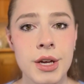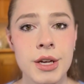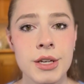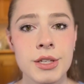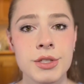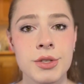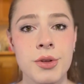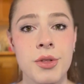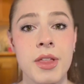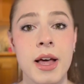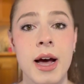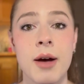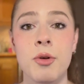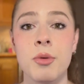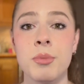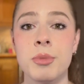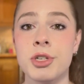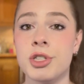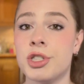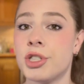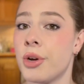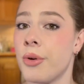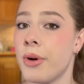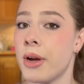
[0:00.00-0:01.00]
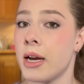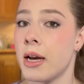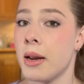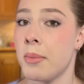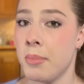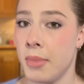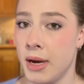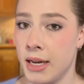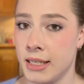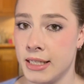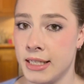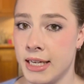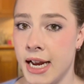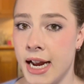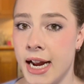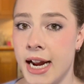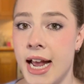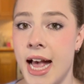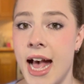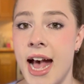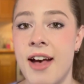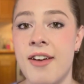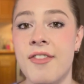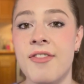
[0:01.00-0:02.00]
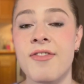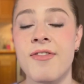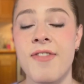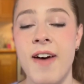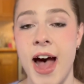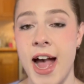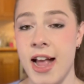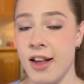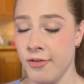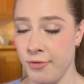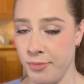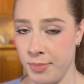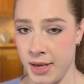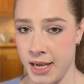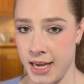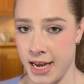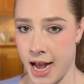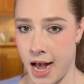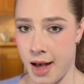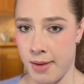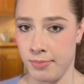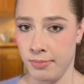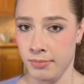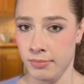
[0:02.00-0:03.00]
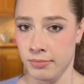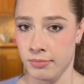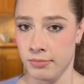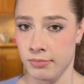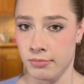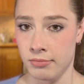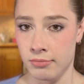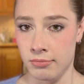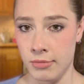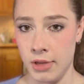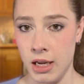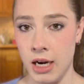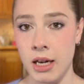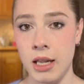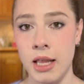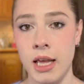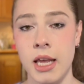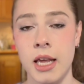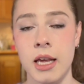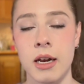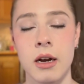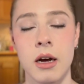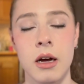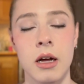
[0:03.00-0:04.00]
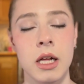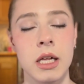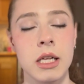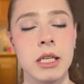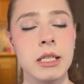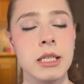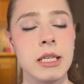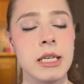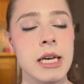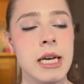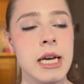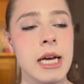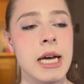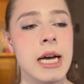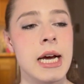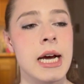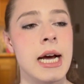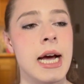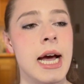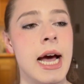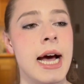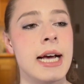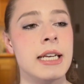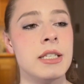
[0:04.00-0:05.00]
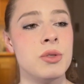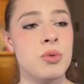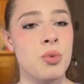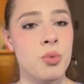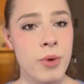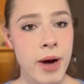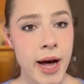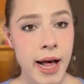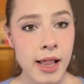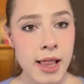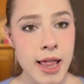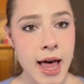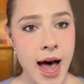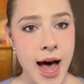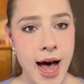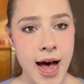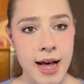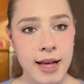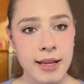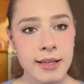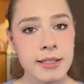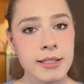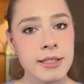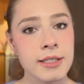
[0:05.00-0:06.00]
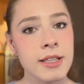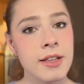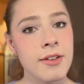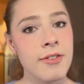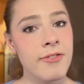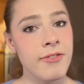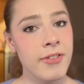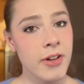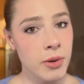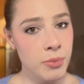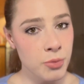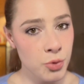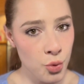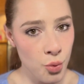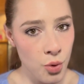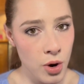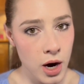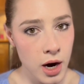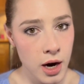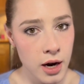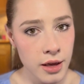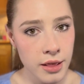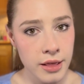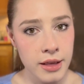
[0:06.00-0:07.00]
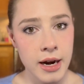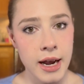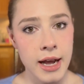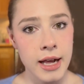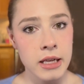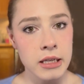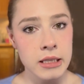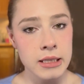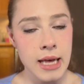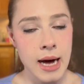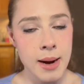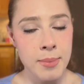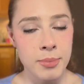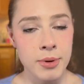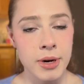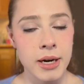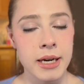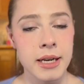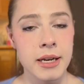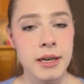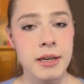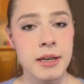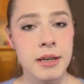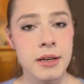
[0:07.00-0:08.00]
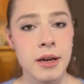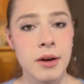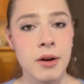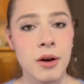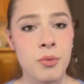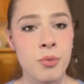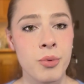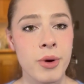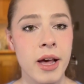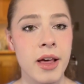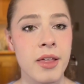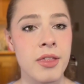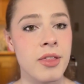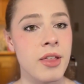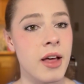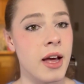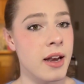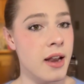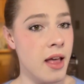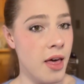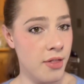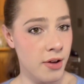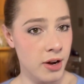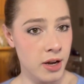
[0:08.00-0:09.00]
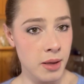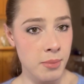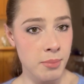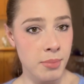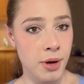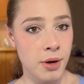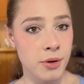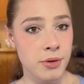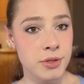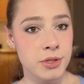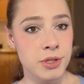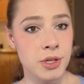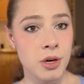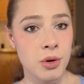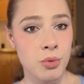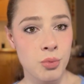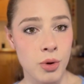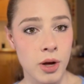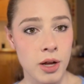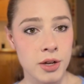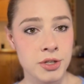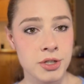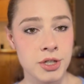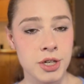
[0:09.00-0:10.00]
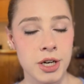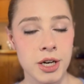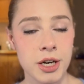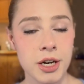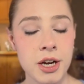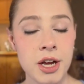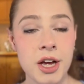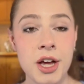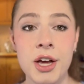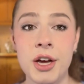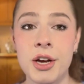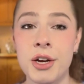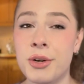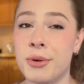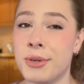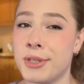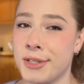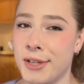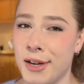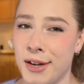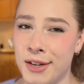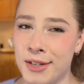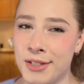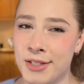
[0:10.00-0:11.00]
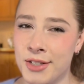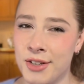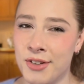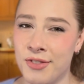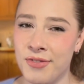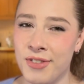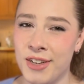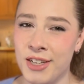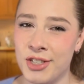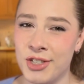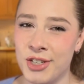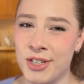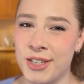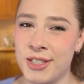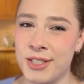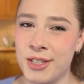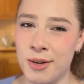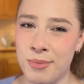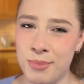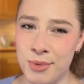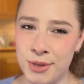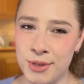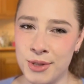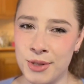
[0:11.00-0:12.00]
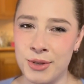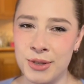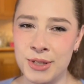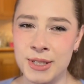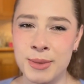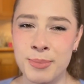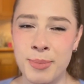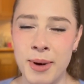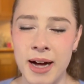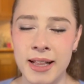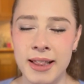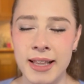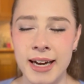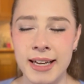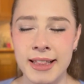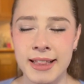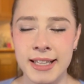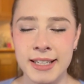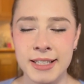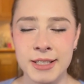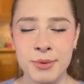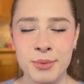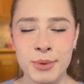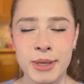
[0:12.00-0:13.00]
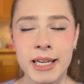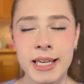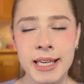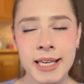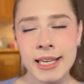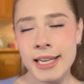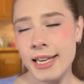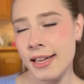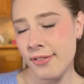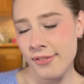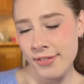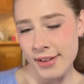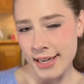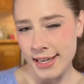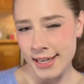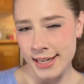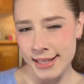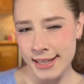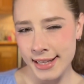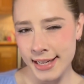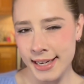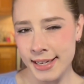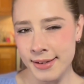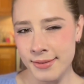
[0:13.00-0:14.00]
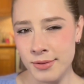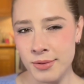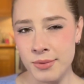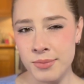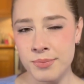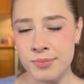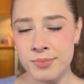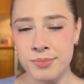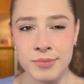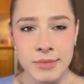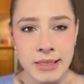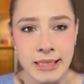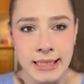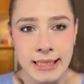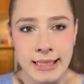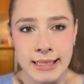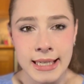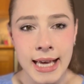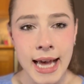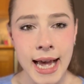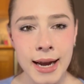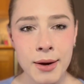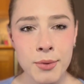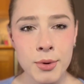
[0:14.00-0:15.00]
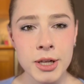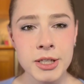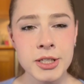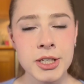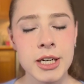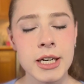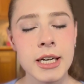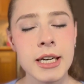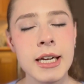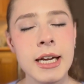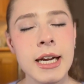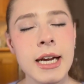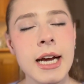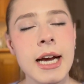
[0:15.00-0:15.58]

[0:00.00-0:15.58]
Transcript: So that will be showing on Monday at 5 p.m. in Lincoln Hall, as well as the film noir that I collaborated with another composer, Walter, who is also featured as our musical spotlight this week, conveniently. Yay, Walter.